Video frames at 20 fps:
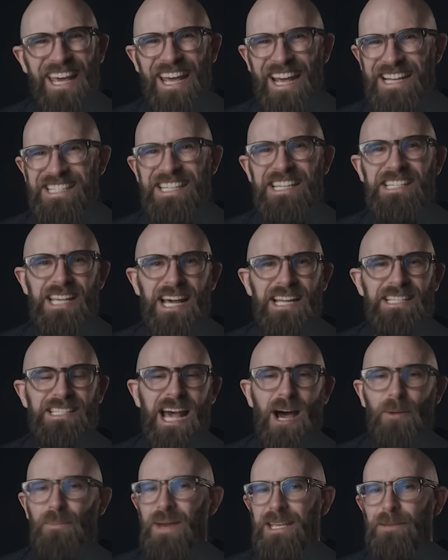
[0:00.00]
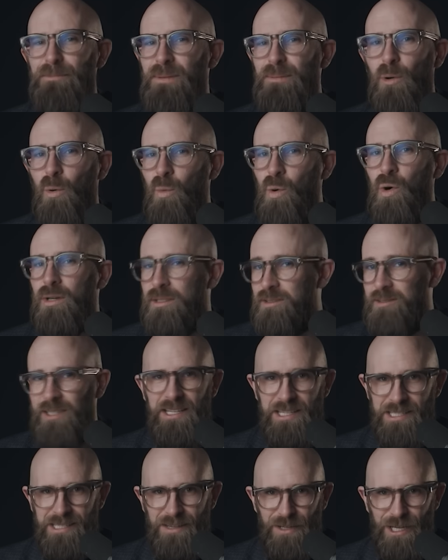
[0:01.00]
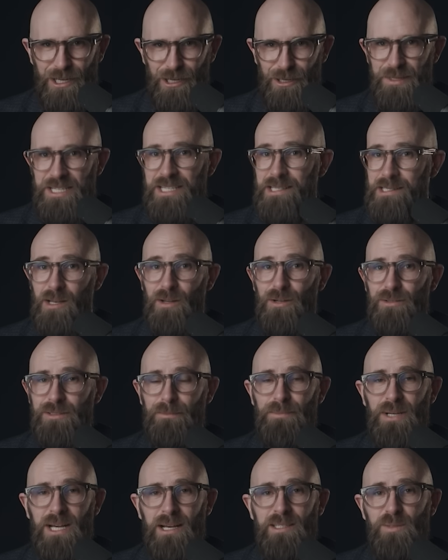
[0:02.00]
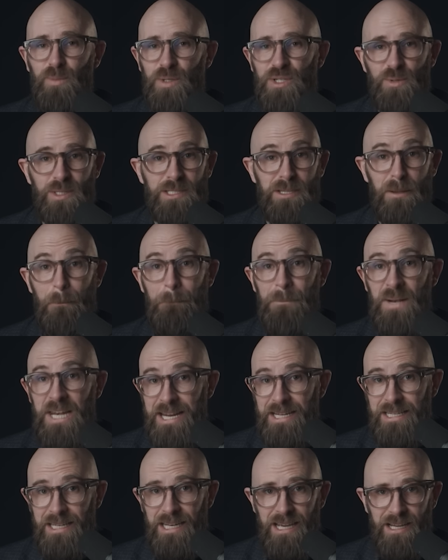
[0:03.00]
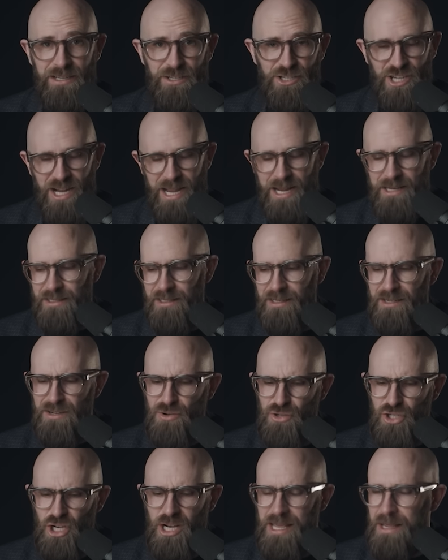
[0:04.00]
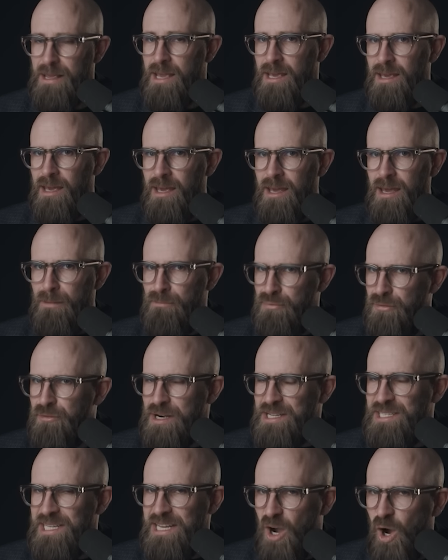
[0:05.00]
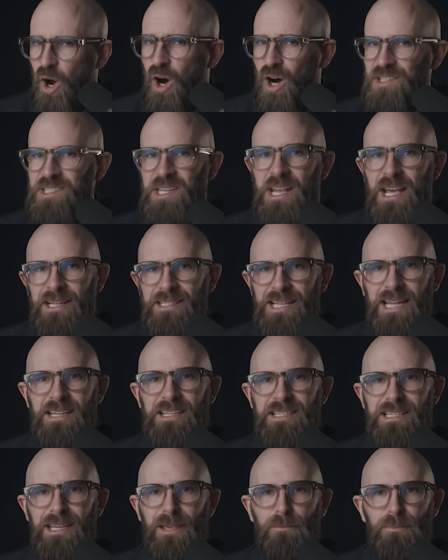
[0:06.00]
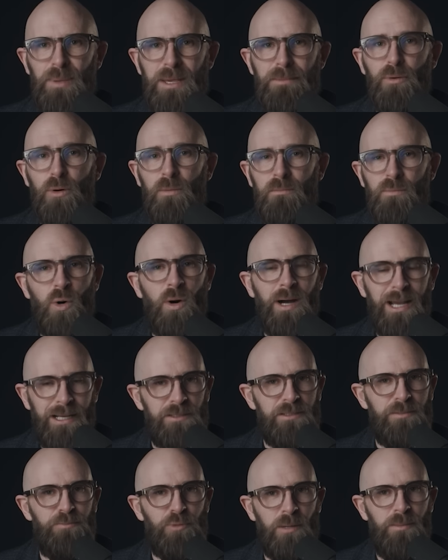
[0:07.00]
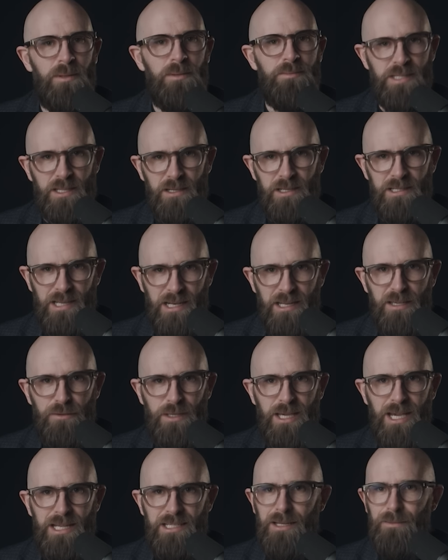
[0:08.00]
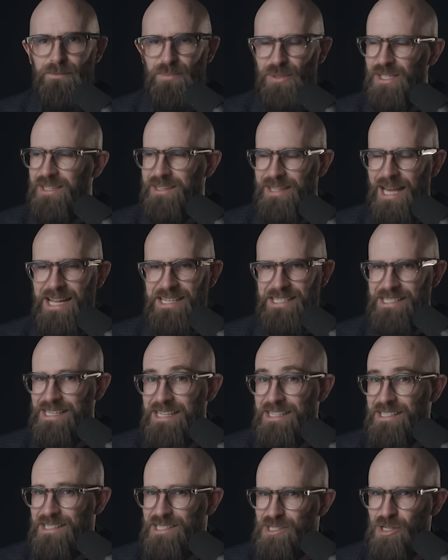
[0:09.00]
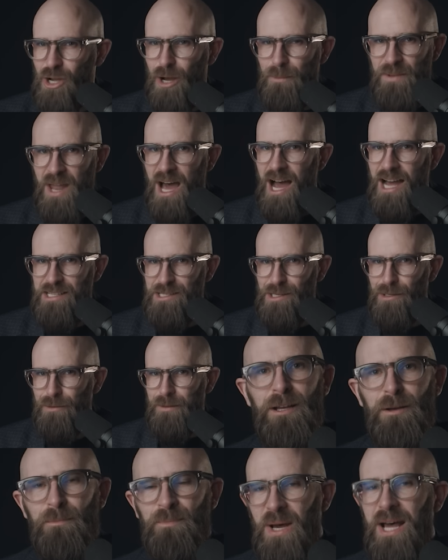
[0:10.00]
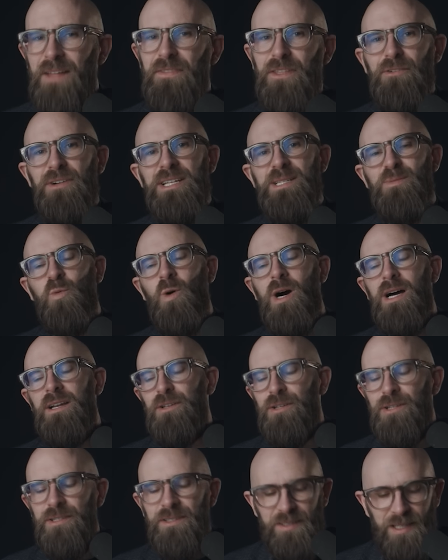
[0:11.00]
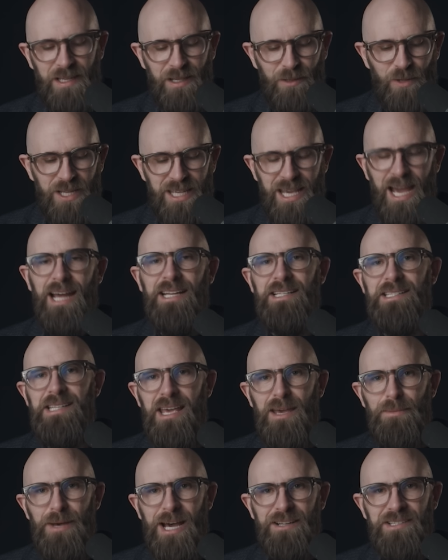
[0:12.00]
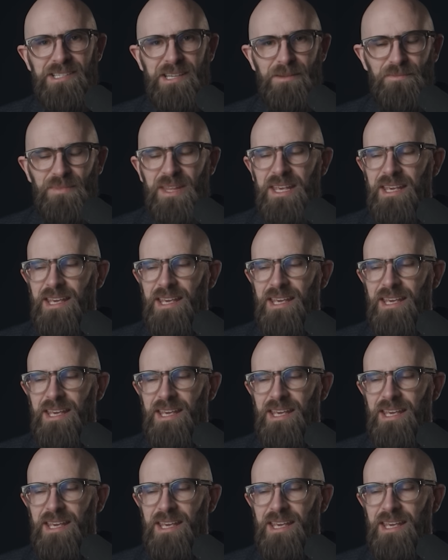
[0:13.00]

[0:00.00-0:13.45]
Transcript: As it turns out, making people walk 37 kilometers along the path, which was completely unshaded and usually pretty hot, tended to give people more health problems than it alleviated, but that didn't stop Niyazov. But there is one good thing we can say about him.